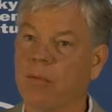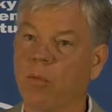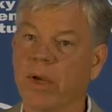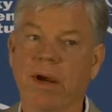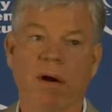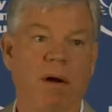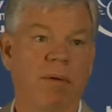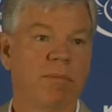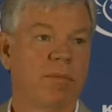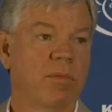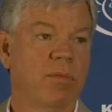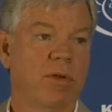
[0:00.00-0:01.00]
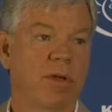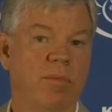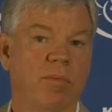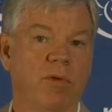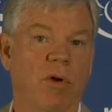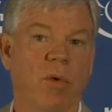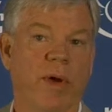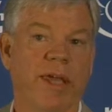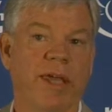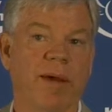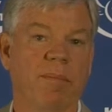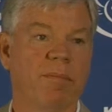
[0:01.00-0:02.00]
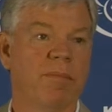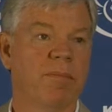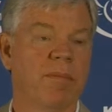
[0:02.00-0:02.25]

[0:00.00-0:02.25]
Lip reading: We are growing hemp